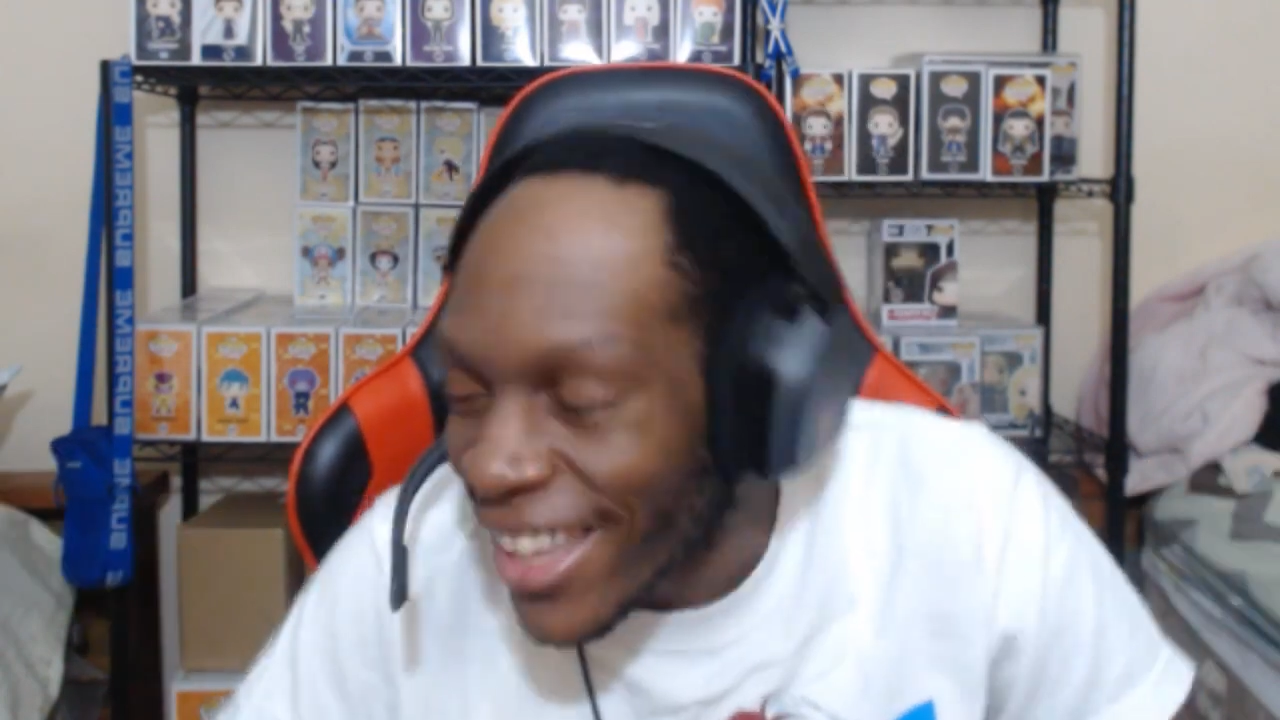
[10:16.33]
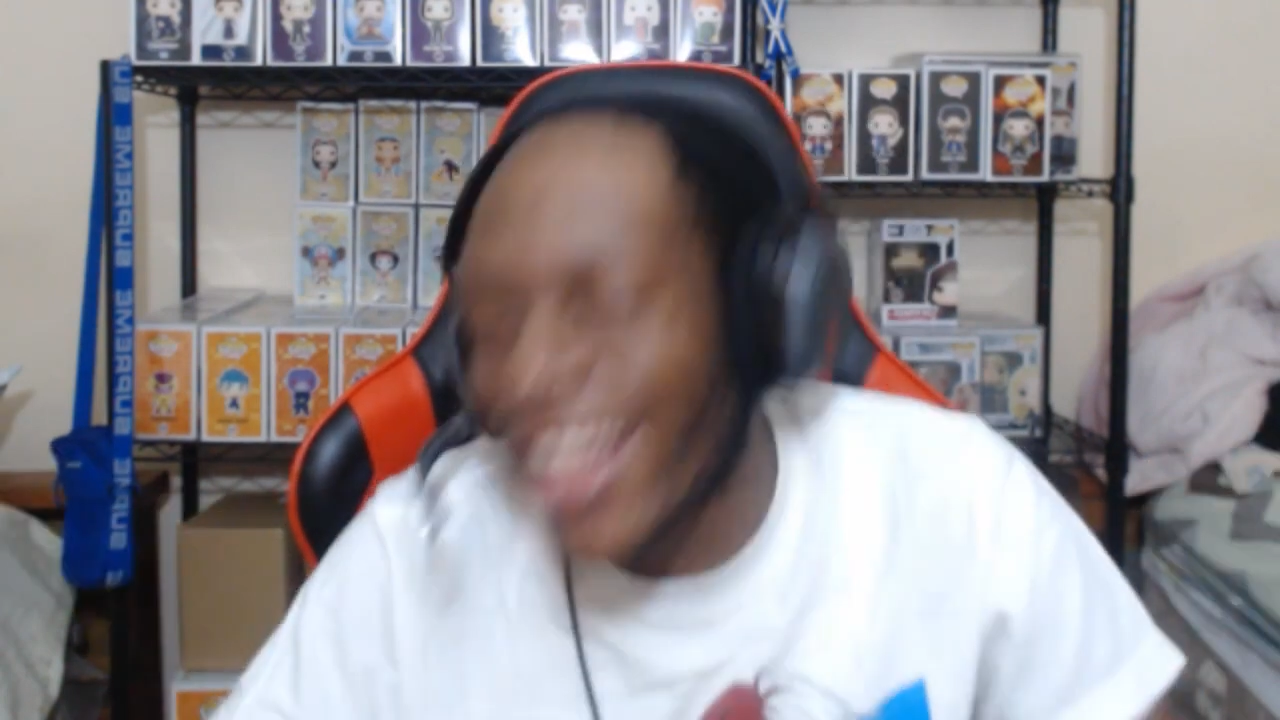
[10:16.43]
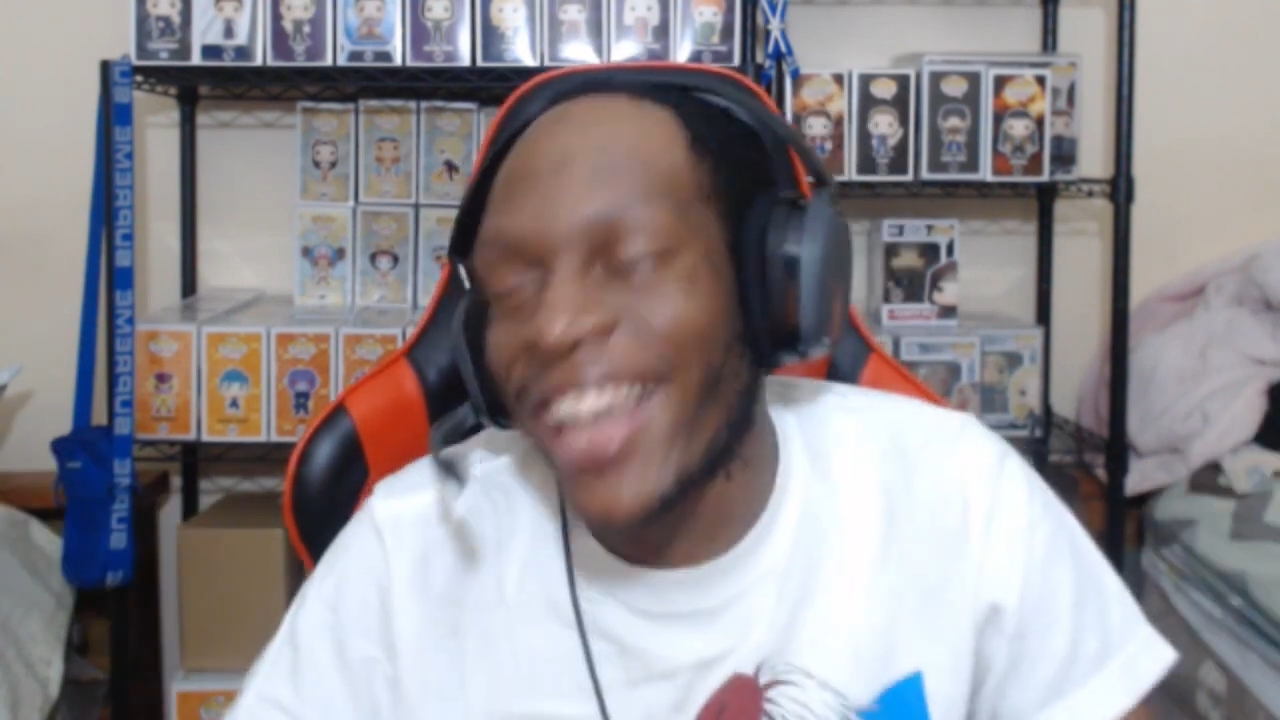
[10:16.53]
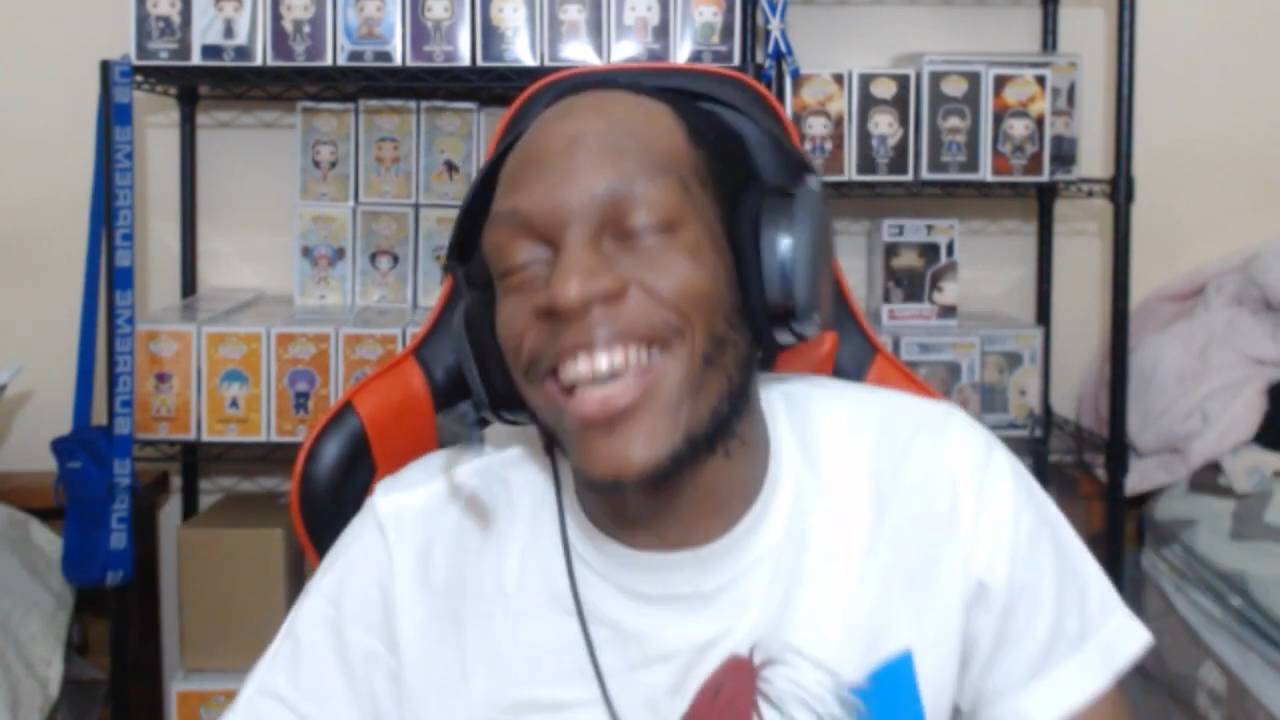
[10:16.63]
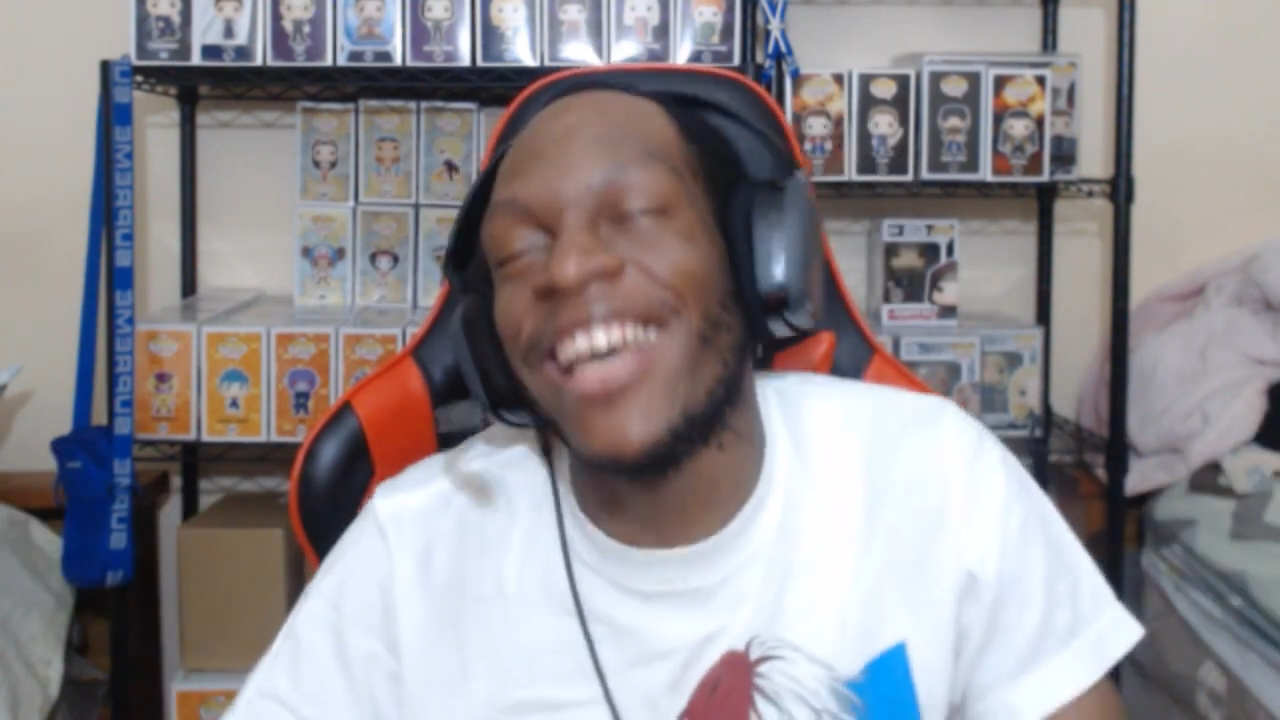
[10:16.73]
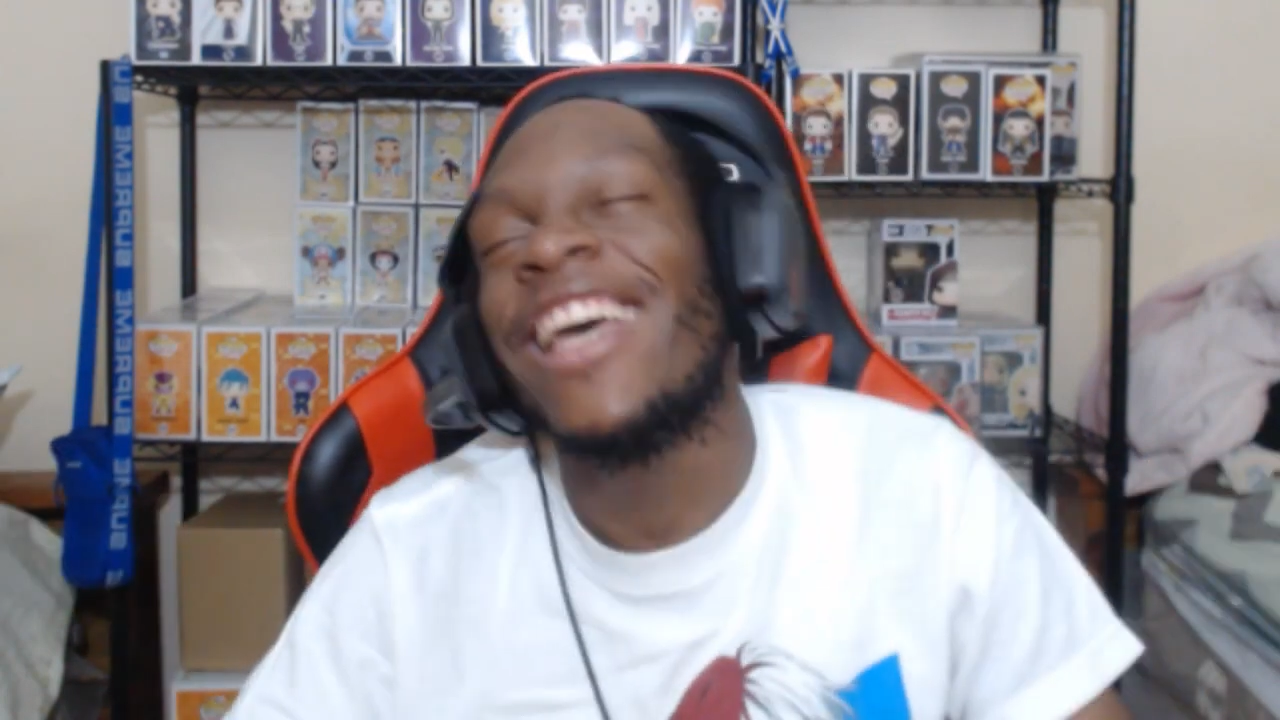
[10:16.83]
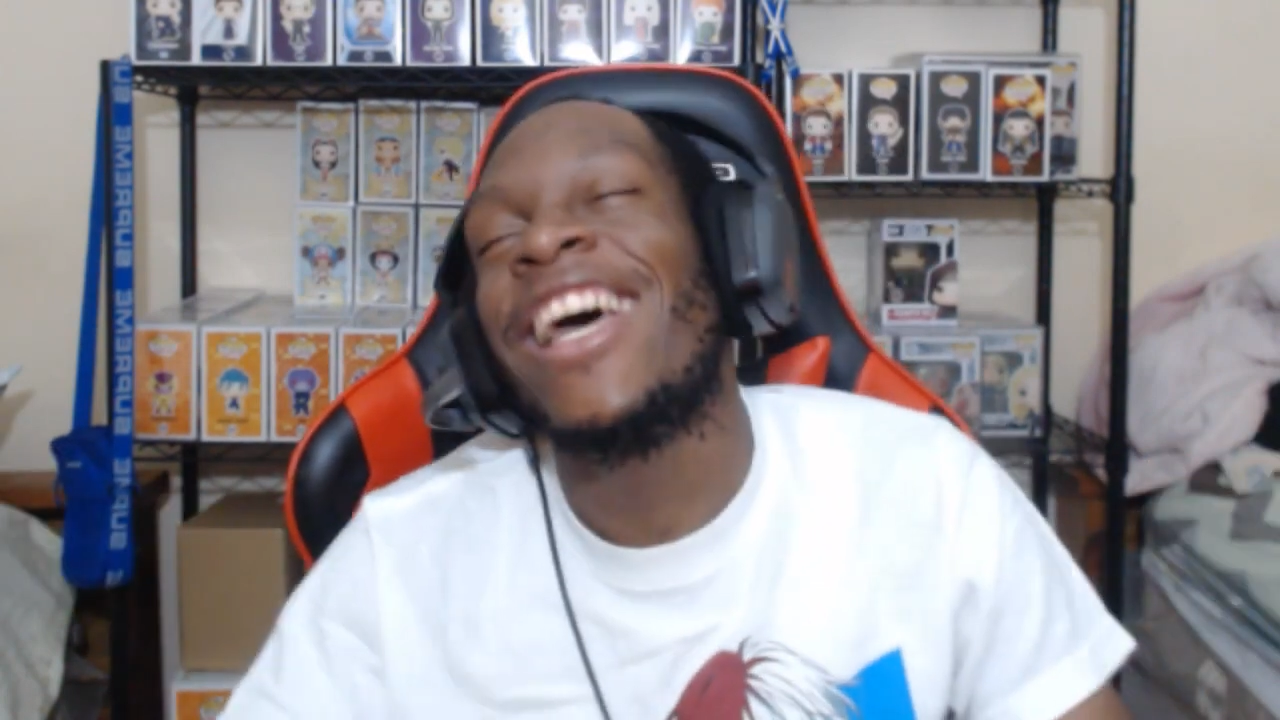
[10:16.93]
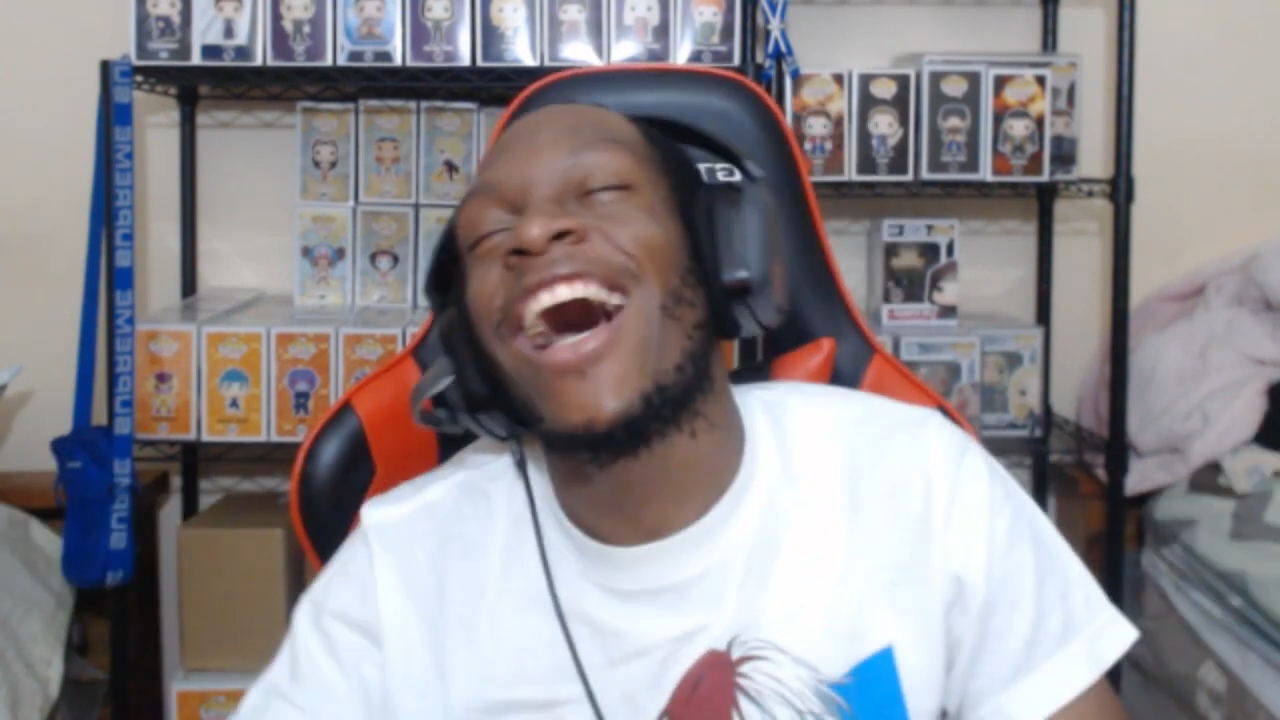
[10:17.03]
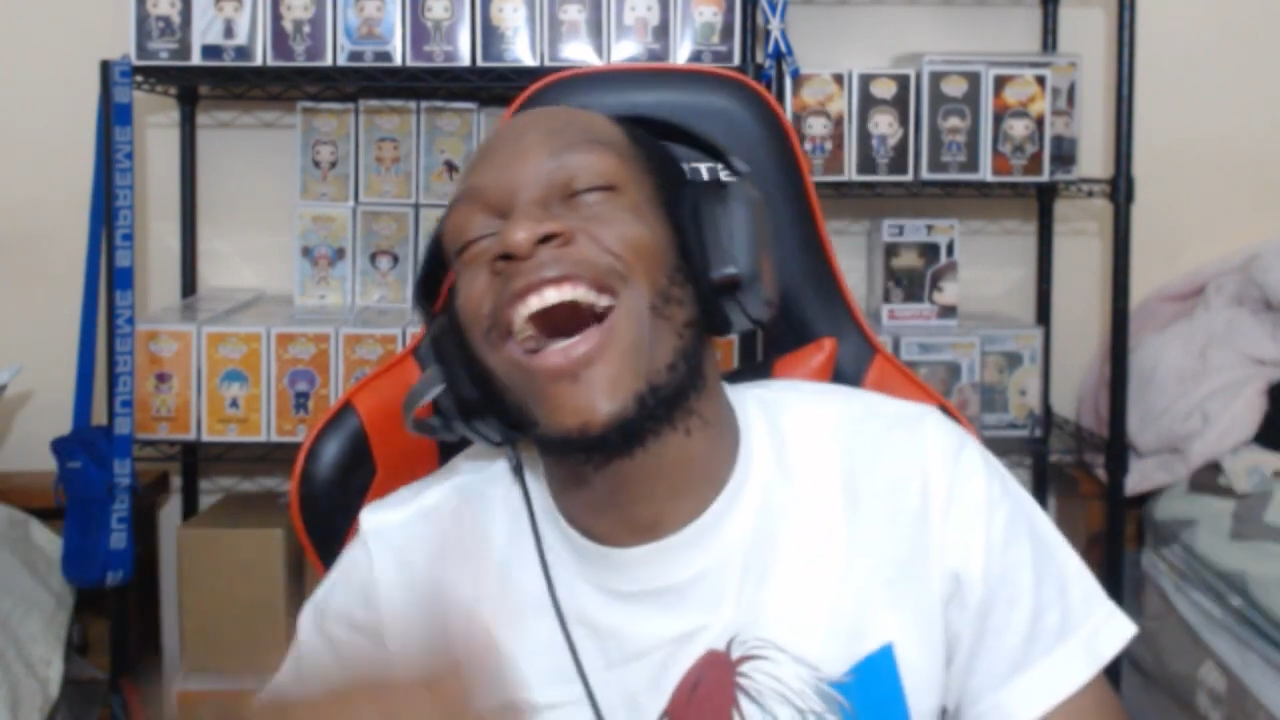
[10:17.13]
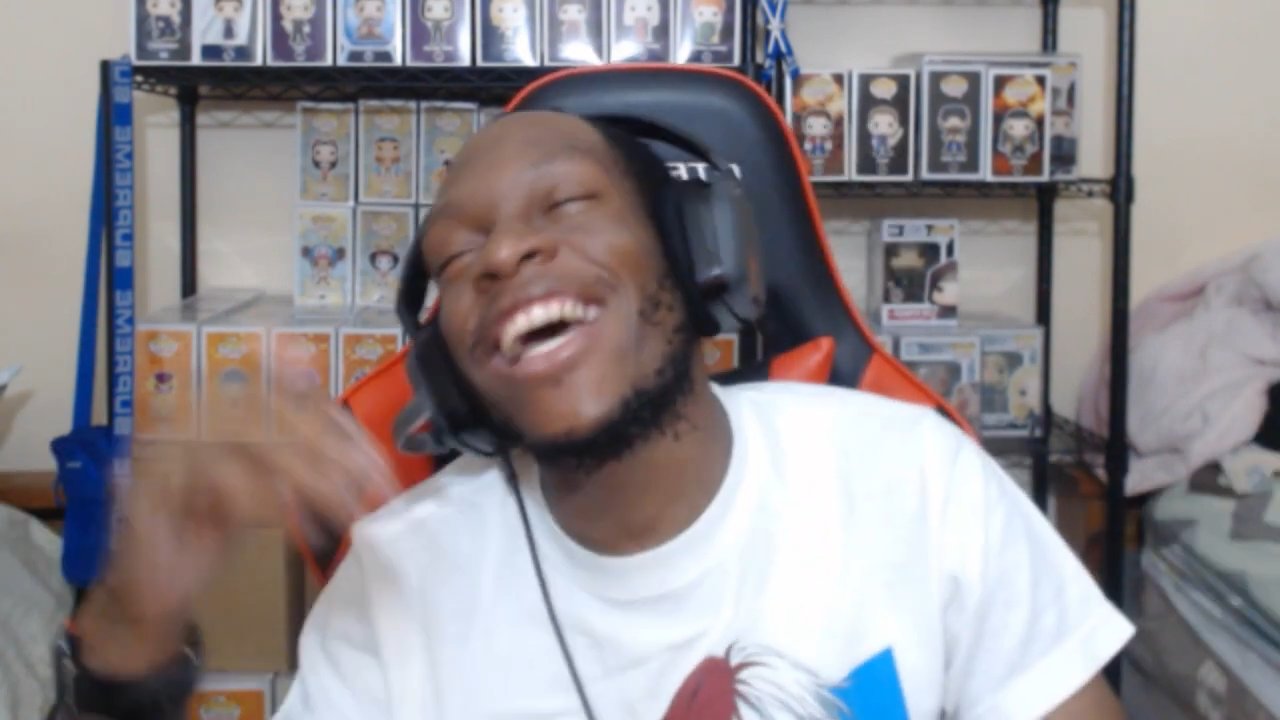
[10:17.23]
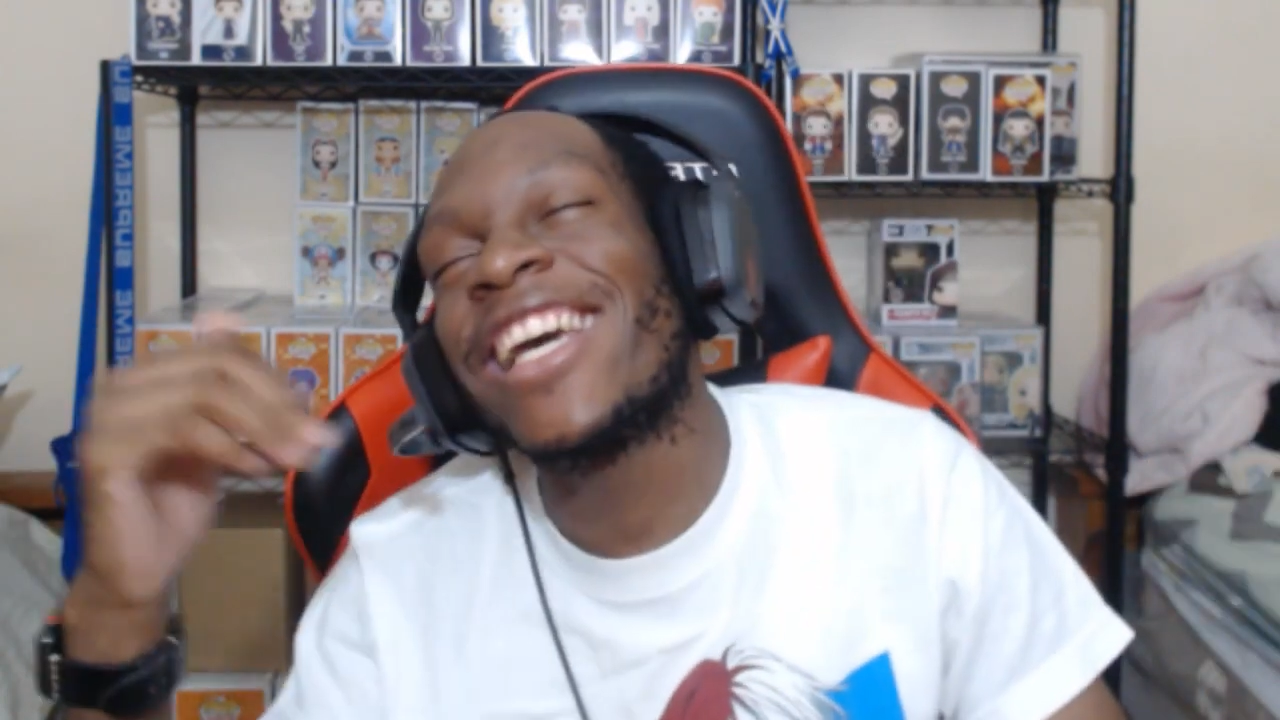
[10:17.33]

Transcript: Like, I